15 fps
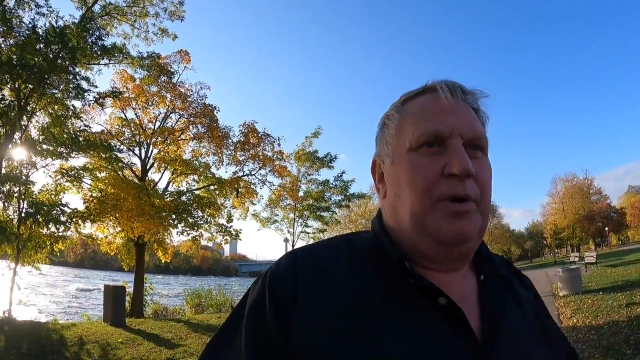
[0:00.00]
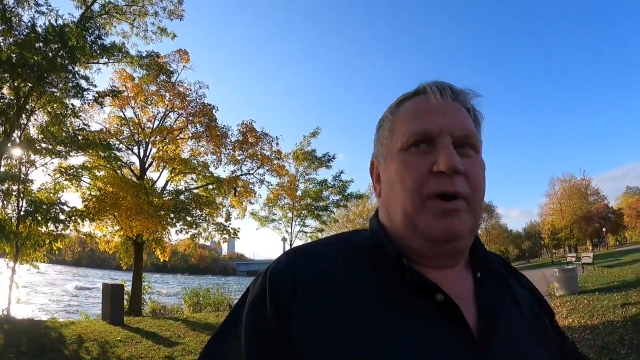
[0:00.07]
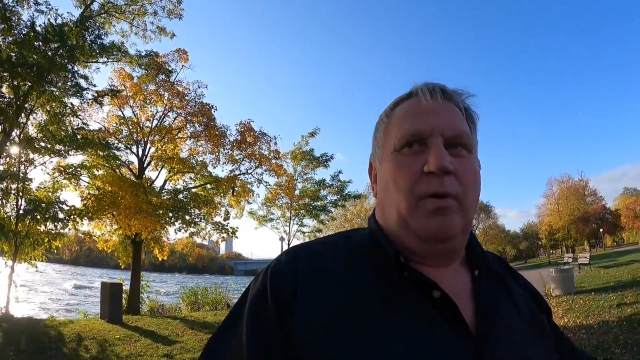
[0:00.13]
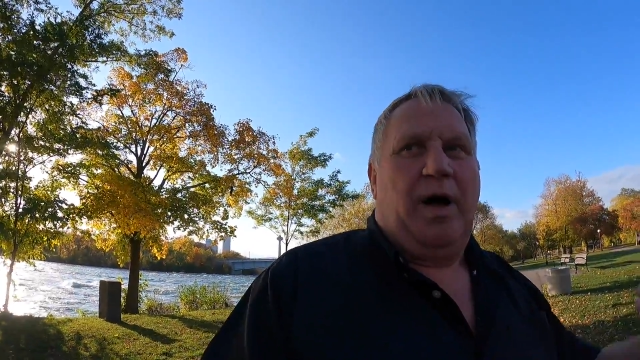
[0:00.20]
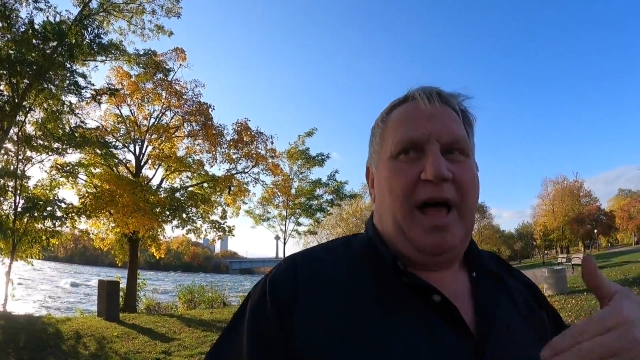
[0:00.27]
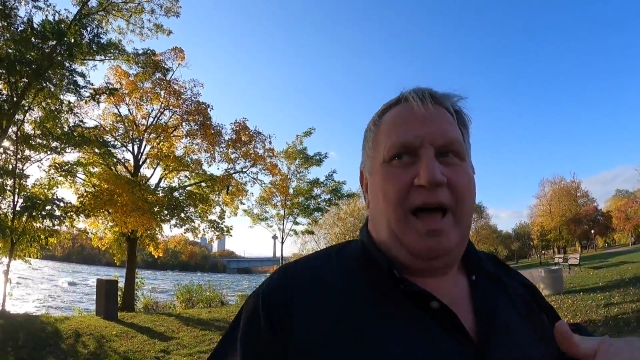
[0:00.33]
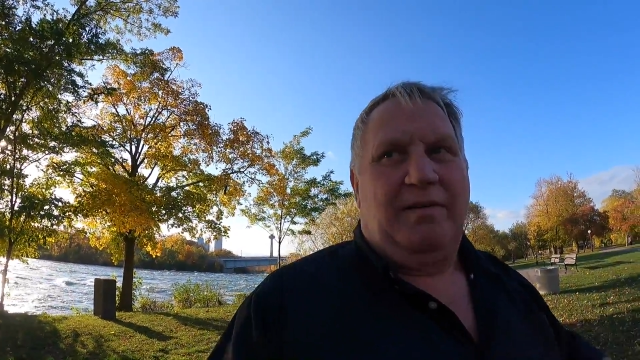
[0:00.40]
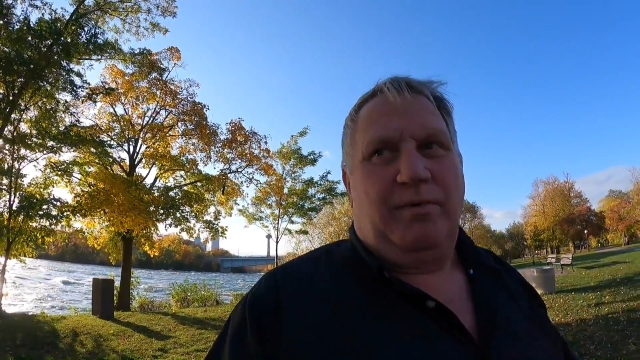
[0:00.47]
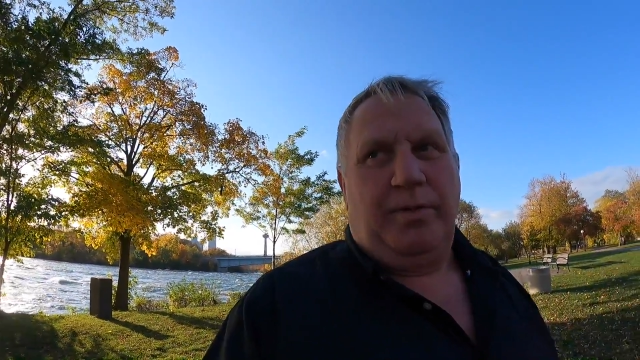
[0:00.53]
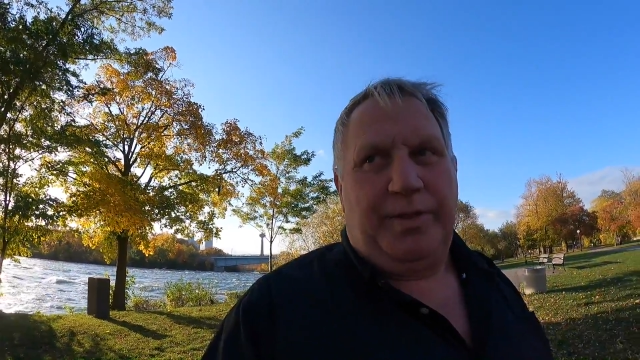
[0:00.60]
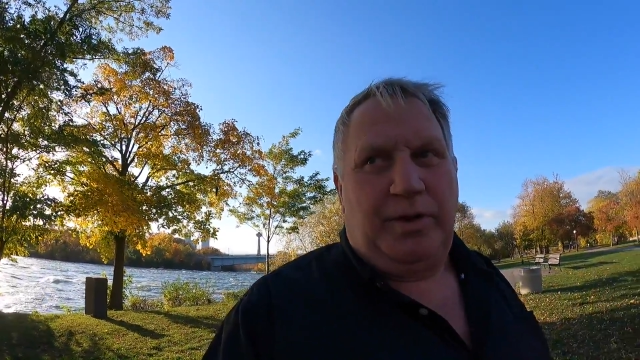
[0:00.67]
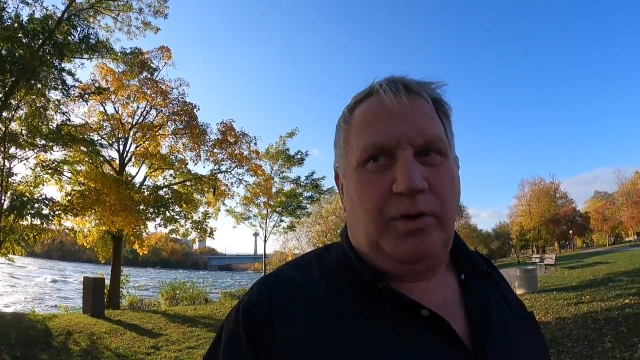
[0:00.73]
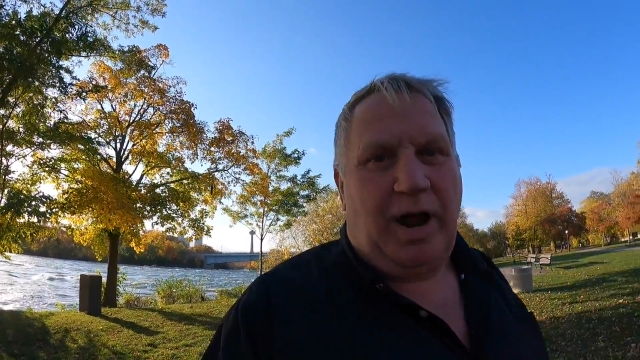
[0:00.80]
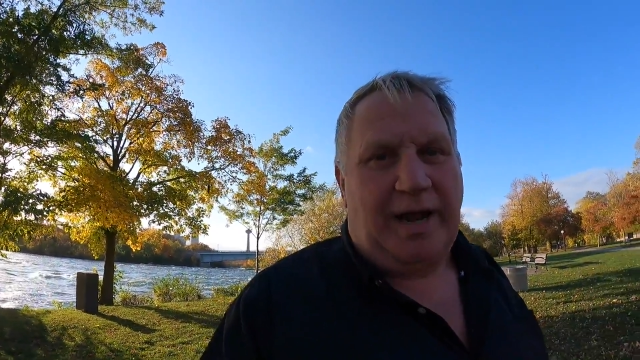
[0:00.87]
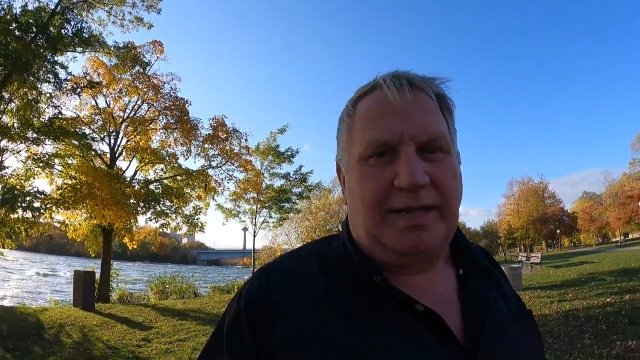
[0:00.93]
don't have on the
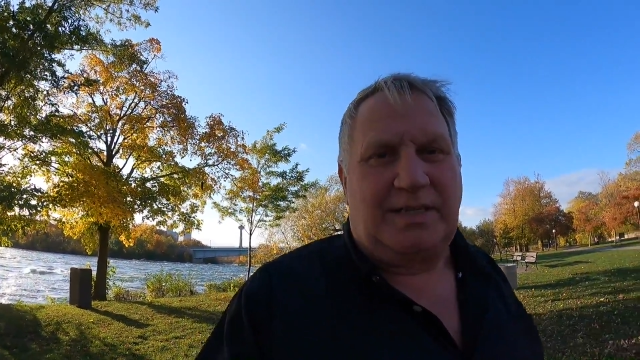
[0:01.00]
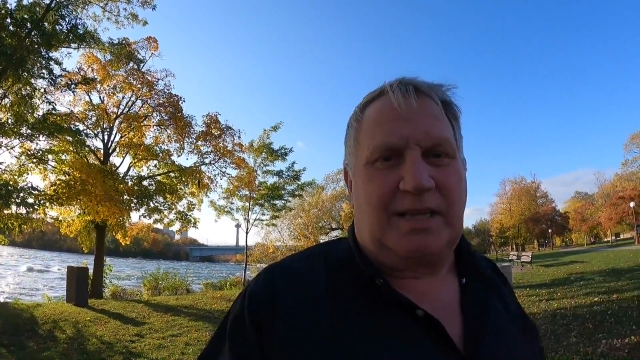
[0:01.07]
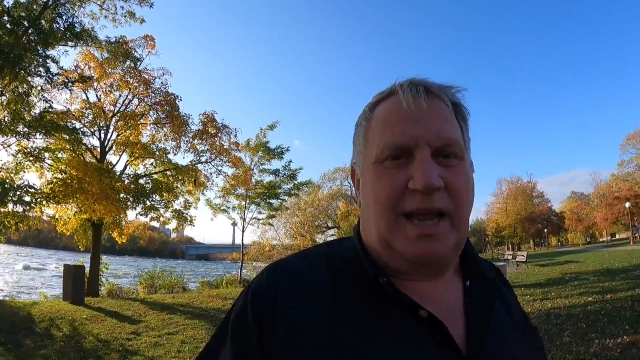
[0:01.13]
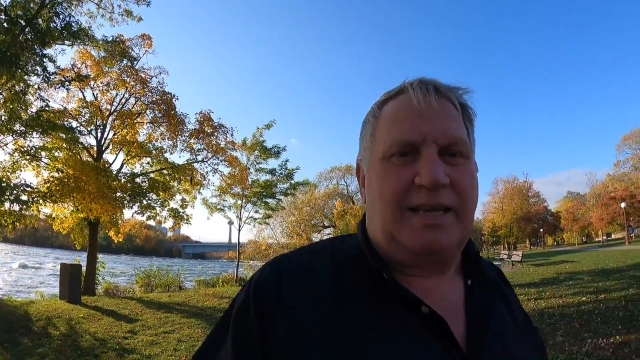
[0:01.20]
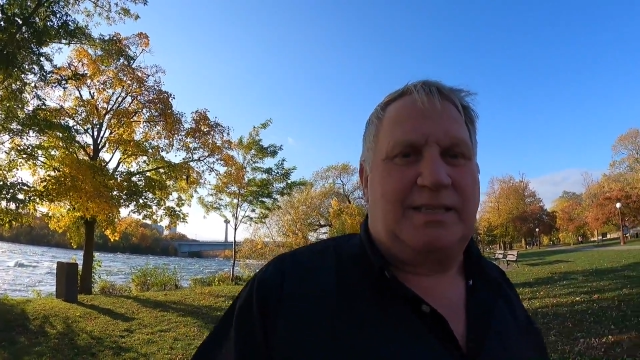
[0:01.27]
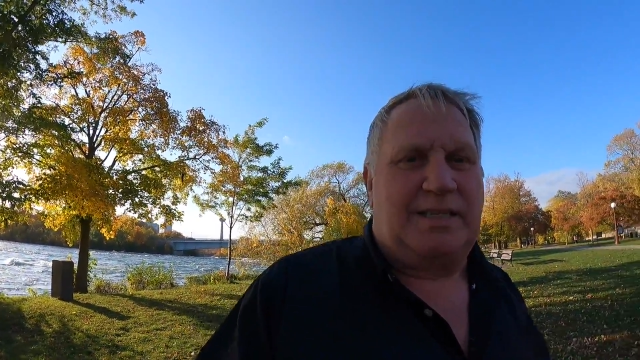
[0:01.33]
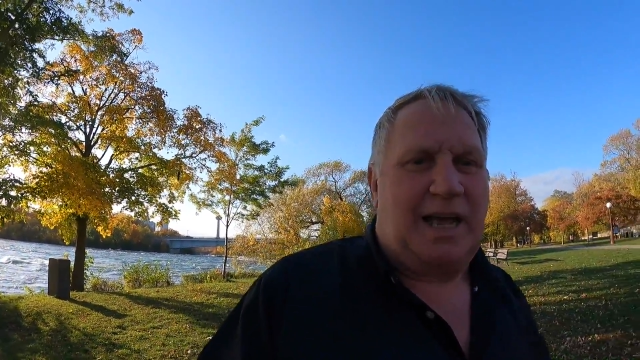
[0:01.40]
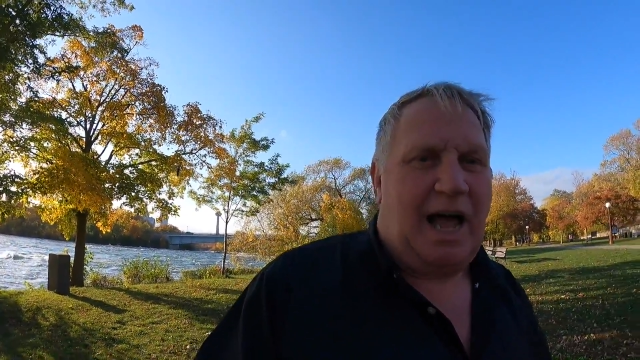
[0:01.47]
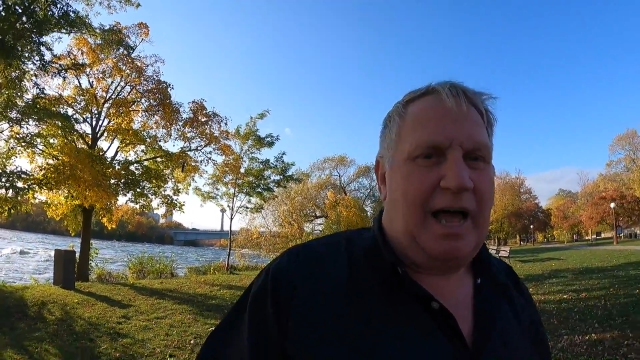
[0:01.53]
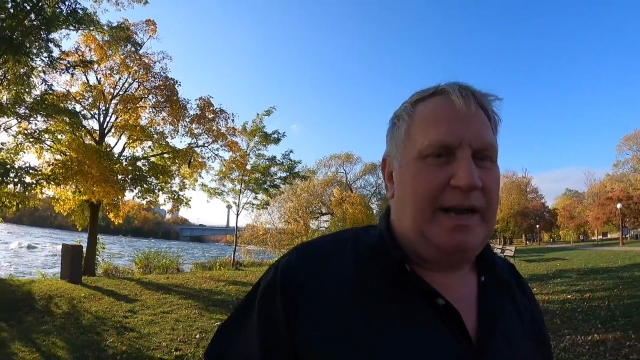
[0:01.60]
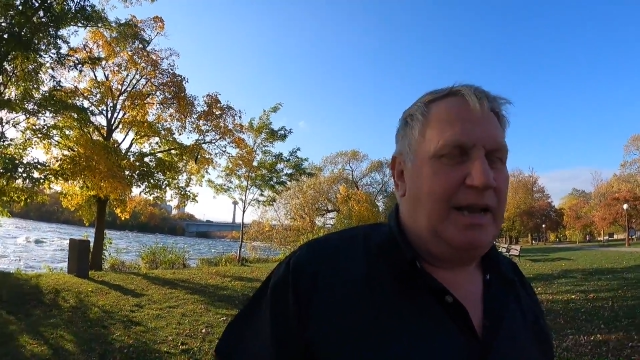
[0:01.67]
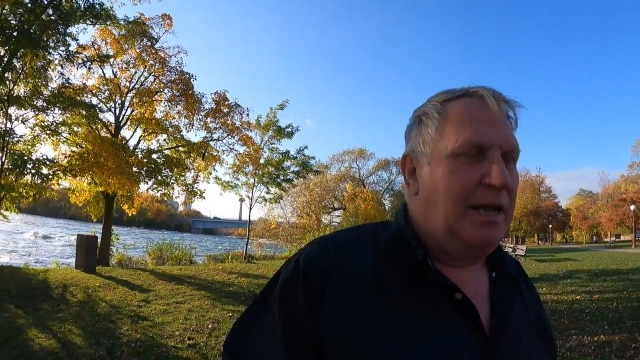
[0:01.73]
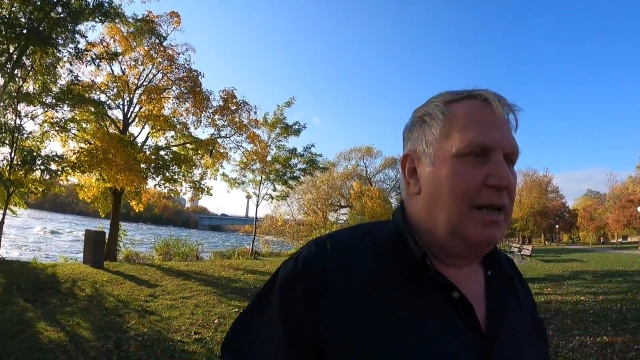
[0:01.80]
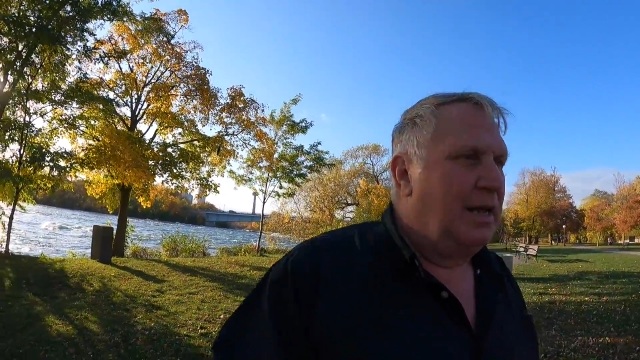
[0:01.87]
United States side.